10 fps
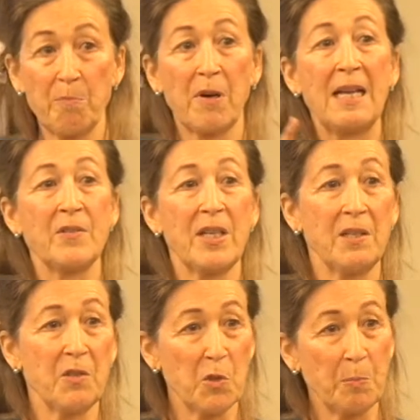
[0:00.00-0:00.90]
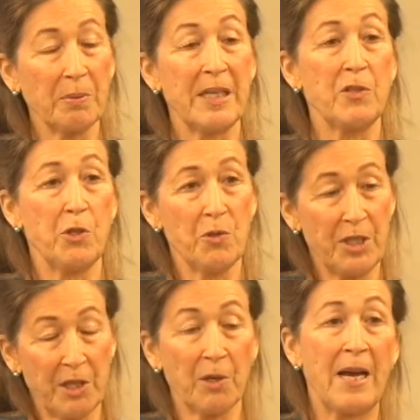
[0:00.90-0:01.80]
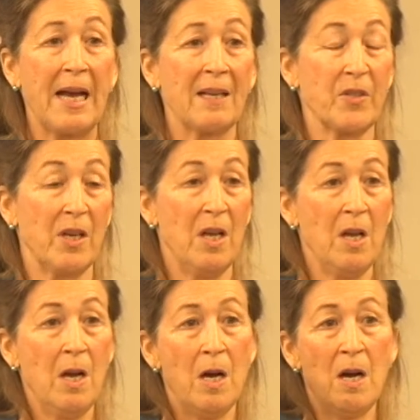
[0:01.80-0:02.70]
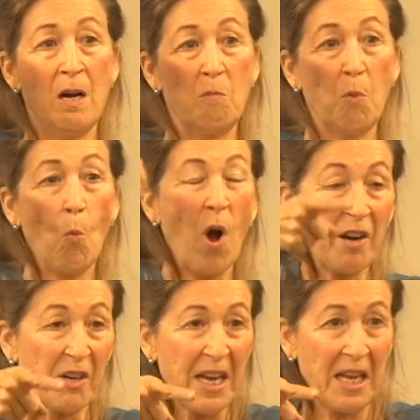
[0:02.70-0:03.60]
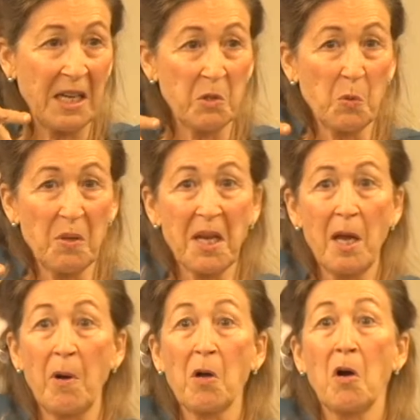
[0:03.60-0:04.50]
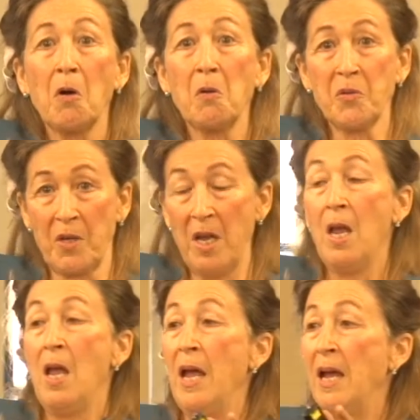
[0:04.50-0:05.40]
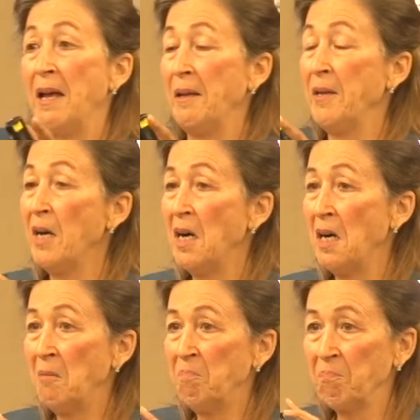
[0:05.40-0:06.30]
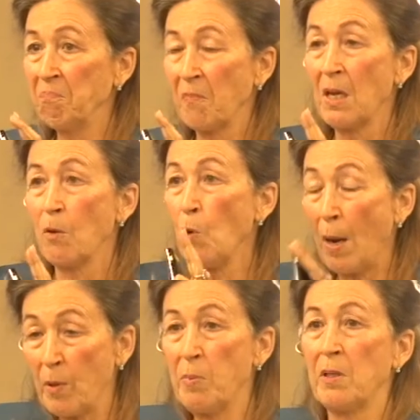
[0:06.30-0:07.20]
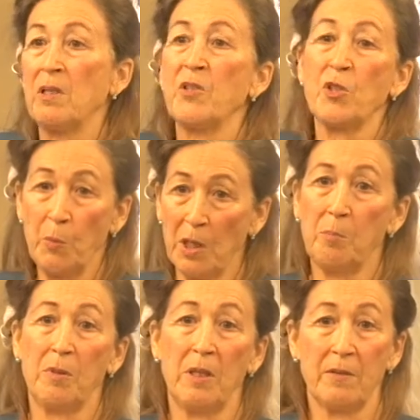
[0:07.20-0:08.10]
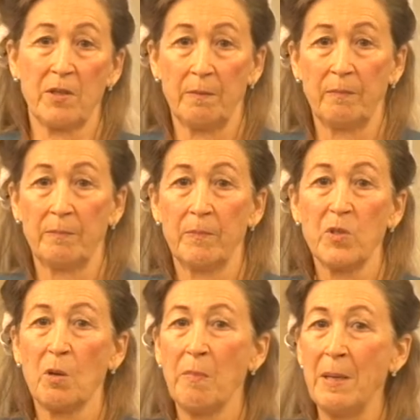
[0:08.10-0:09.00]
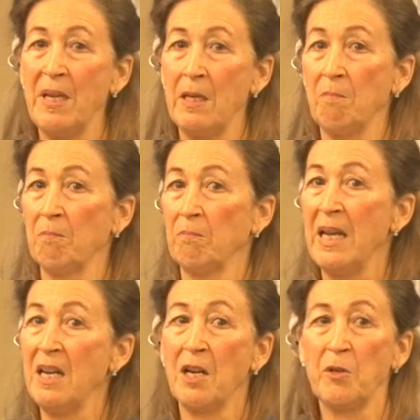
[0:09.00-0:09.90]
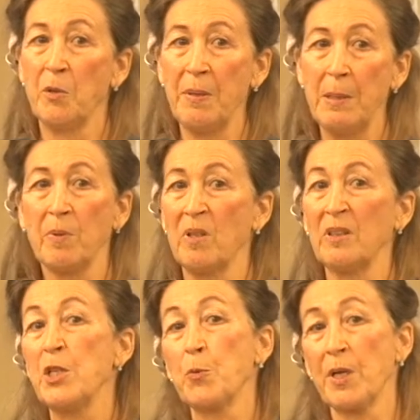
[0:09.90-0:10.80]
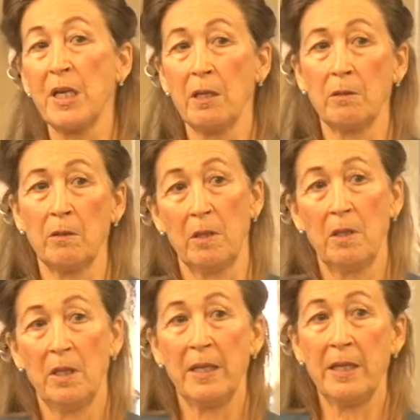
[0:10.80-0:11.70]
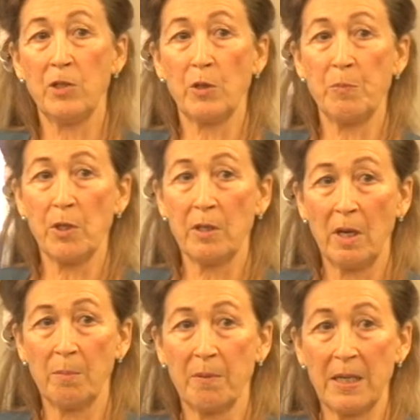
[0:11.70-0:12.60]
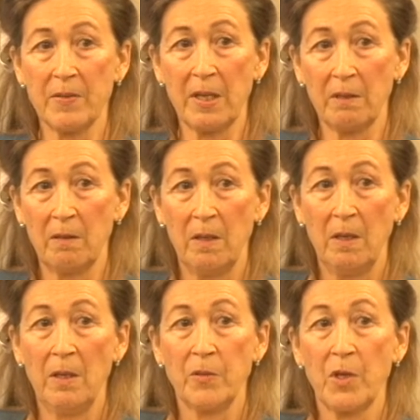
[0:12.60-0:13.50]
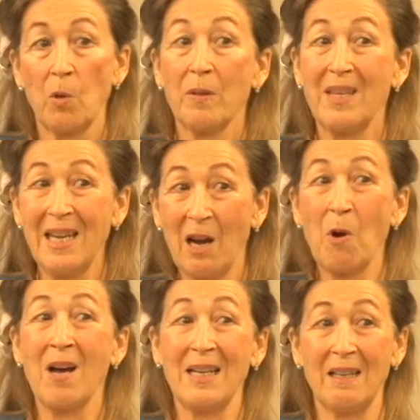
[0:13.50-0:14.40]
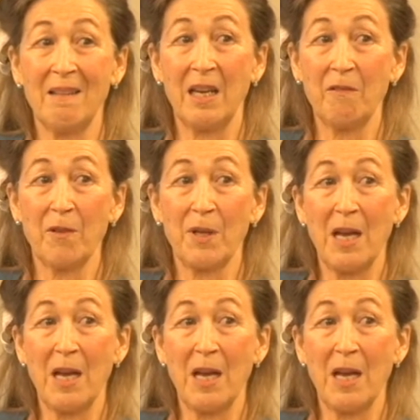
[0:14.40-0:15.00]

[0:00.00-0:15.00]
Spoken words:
uprisings is police use tear gas, water cannons with chemicals, and rubber bullets or real bullets. So maybe 800 people at least were killed in the Egyptian uprising. So the ironic thing for the